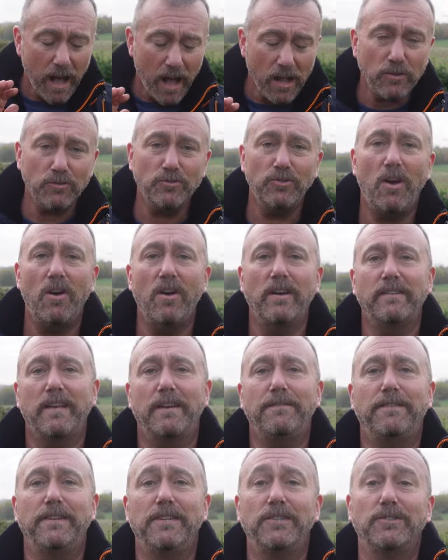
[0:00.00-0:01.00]
ultra high
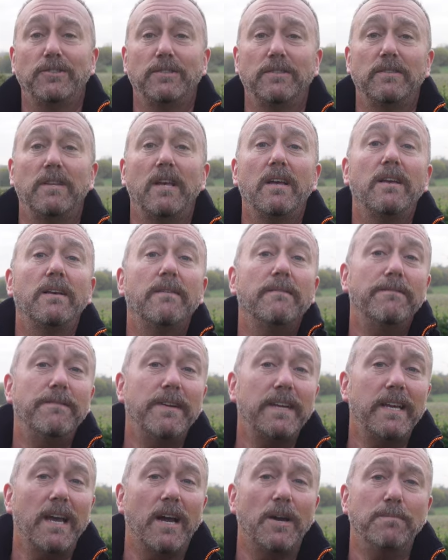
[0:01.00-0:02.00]
definition
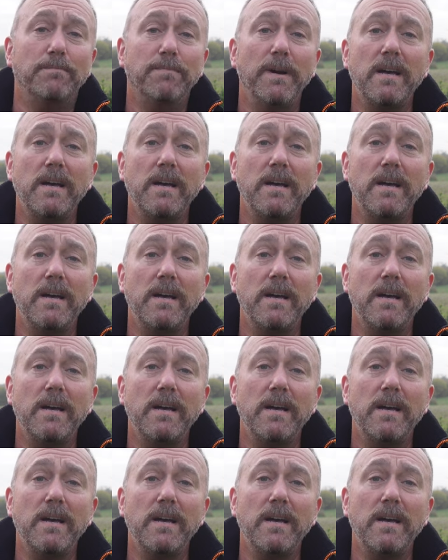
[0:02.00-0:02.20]
video.